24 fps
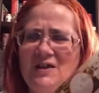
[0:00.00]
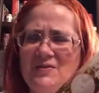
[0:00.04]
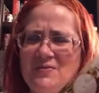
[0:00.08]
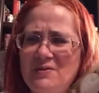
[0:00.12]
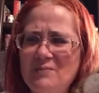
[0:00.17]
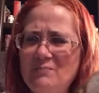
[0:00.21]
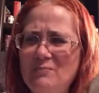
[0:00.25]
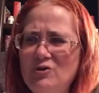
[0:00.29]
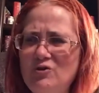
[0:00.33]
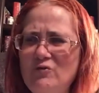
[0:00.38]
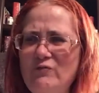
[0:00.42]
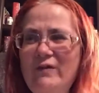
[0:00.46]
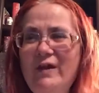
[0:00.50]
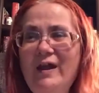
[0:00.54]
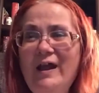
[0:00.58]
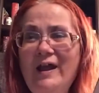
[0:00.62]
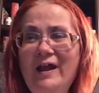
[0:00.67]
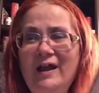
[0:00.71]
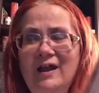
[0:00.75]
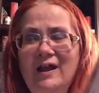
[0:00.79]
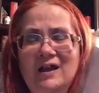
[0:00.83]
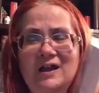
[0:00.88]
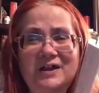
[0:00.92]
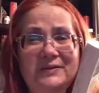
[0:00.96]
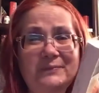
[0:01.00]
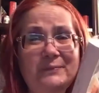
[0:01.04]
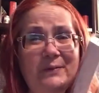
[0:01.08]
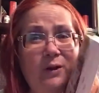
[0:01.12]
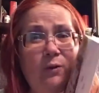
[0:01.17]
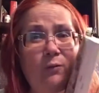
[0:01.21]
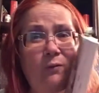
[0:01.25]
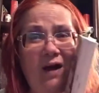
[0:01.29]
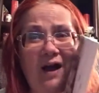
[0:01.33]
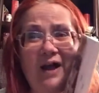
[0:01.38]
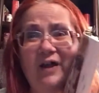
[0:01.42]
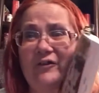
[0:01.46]
the movie. It's been
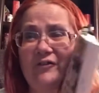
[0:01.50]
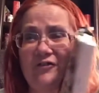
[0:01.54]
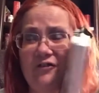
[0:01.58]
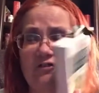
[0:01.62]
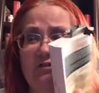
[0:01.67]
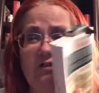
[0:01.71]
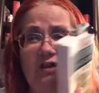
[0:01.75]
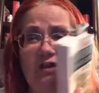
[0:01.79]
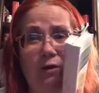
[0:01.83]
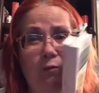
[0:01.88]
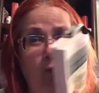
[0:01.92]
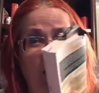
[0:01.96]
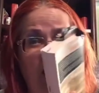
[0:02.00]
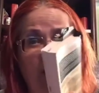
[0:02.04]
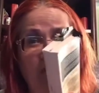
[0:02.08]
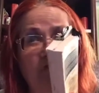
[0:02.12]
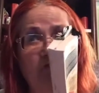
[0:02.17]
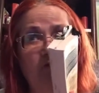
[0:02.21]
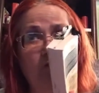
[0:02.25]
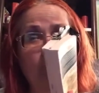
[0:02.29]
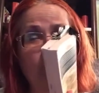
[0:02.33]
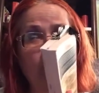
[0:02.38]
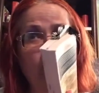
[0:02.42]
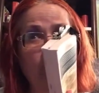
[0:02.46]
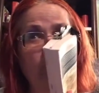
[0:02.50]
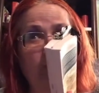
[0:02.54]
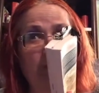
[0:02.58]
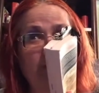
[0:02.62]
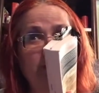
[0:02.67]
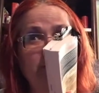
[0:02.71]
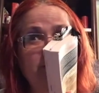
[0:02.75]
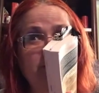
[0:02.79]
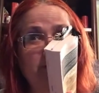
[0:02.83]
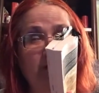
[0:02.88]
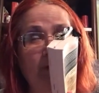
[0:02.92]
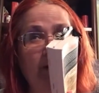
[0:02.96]
a while since I watched the movie,
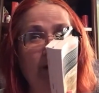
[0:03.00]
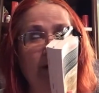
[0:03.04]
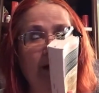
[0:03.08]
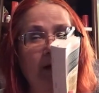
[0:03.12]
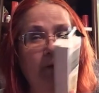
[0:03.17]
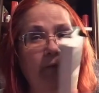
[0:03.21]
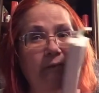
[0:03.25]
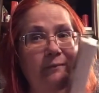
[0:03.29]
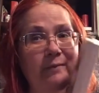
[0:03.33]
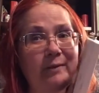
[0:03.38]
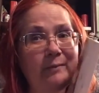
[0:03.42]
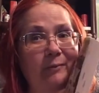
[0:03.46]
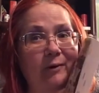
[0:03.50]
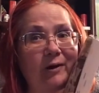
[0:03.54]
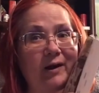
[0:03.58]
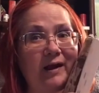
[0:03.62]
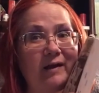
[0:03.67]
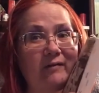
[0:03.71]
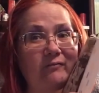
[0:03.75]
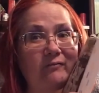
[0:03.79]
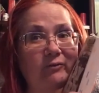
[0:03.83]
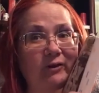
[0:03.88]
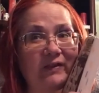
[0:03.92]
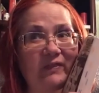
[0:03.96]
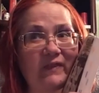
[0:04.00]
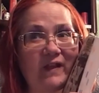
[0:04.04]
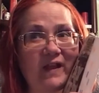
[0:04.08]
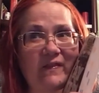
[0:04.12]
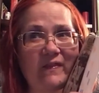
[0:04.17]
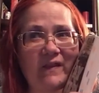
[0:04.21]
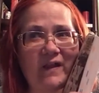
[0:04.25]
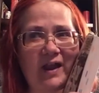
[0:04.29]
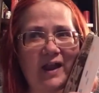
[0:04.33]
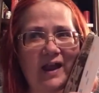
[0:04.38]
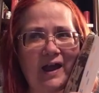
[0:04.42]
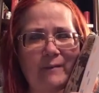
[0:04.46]
so I can't remember everything
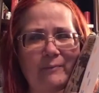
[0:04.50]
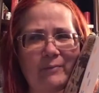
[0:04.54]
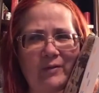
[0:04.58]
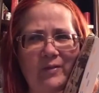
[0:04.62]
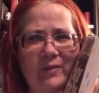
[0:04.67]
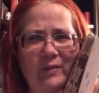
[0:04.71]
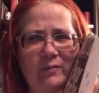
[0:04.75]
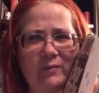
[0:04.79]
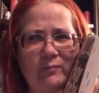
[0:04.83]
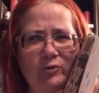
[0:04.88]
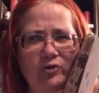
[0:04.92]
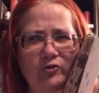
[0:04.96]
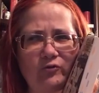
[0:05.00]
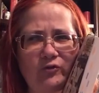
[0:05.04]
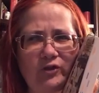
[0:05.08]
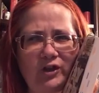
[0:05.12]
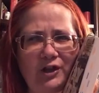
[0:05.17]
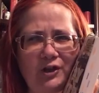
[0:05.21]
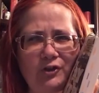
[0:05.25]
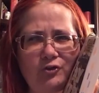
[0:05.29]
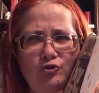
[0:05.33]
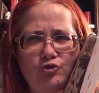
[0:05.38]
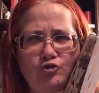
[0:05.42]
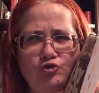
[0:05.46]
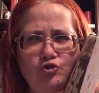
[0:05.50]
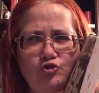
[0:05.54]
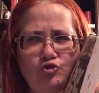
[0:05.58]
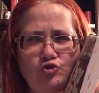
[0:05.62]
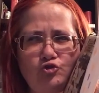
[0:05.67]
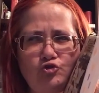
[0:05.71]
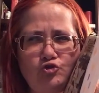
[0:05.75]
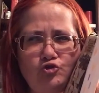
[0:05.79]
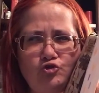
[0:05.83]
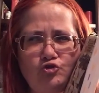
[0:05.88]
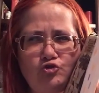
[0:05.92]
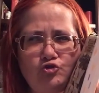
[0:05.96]
that happened in the movie
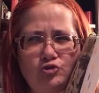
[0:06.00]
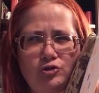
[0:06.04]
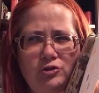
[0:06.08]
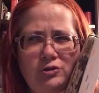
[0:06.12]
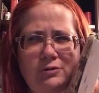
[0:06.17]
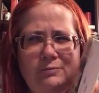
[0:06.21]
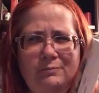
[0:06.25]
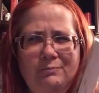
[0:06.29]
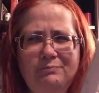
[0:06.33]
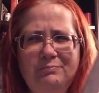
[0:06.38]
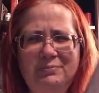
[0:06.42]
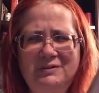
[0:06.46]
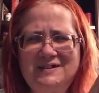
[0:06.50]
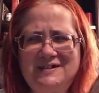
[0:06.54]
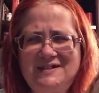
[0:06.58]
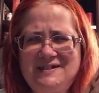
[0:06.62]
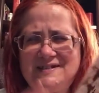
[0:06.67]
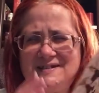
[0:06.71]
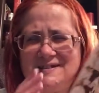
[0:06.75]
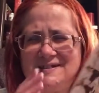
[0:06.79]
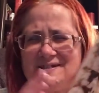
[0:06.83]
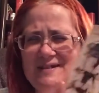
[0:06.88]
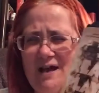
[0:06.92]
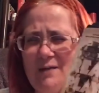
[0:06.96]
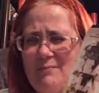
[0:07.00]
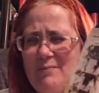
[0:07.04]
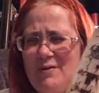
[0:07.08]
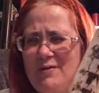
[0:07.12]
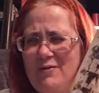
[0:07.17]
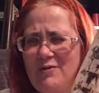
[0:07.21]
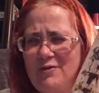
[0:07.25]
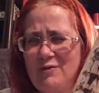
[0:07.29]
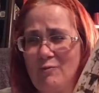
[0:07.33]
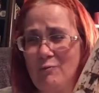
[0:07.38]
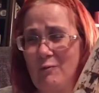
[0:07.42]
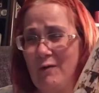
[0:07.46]
but some
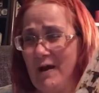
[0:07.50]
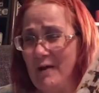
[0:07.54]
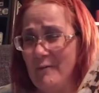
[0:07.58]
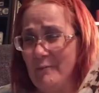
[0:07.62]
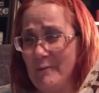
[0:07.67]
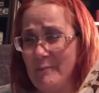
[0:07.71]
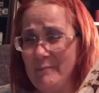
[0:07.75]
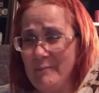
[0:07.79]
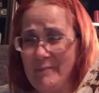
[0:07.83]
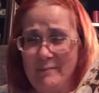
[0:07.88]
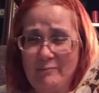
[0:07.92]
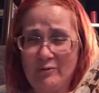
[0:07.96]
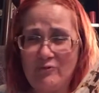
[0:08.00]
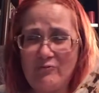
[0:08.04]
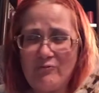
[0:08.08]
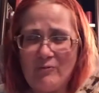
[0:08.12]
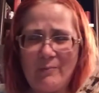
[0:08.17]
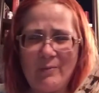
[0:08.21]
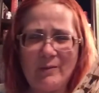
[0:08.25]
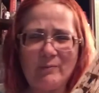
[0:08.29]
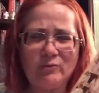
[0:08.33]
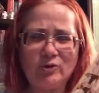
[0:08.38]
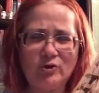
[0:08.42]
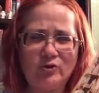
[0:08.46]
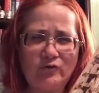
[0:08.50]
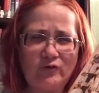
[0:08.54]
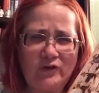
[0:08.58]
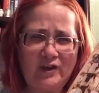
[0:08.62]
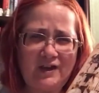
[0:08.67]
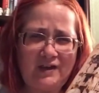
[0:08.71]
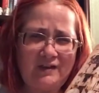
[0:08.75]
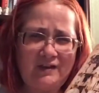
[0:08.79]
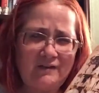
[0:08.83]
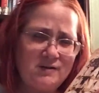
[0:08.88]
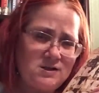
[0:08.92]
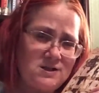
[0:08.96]
of the, what I remember from the
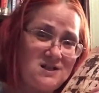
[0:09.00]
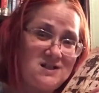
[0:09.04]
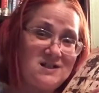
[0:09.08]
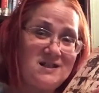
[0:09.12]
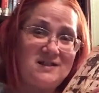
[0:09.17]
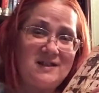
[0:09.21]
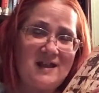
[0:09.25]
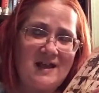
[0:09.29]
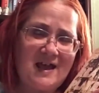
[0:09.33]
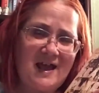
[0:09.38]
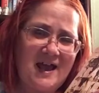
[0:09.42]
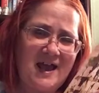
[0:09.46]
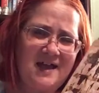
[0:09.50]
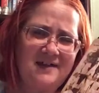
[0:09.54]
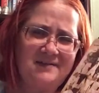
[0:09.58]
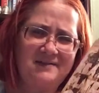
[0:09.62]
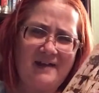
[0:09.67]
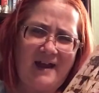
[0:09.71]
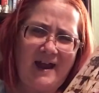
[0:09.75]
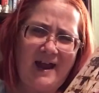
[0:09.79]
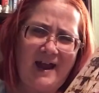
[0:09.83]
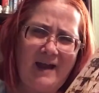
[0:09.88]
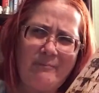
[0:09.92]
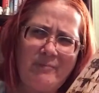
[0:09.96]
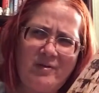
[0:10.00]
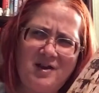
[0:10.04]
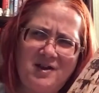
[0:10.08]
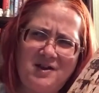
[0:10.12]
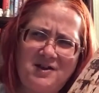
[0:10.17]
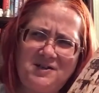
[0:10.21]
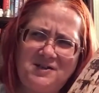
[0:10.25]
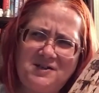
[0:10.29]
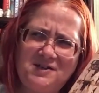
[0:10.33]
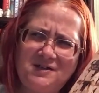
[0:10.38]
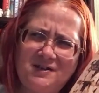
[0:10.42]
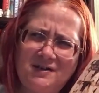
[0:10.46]
movie has
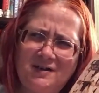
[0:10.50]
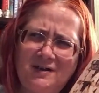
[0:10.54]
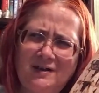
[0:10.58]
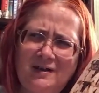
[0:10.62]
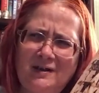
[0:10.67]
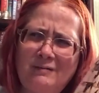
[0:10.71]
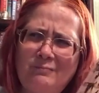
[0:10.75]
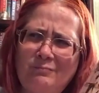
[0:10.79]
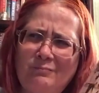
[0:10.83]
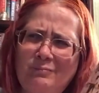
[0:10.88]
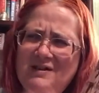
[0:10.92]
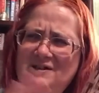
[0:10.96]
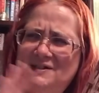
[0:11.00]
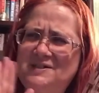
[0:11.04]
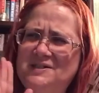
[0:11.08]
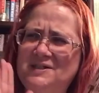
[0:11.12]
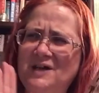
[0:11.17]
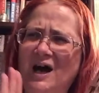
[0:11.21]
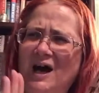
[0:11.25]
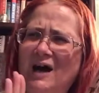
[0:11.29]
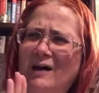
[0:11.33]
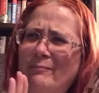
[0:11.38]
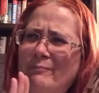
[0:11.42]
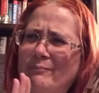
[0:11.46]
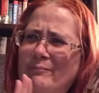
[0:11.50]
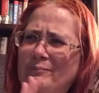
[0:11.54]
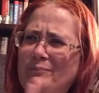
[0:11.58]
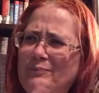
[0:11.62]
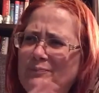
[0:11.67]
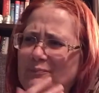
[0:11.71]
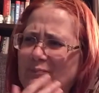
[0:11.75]
happened, but some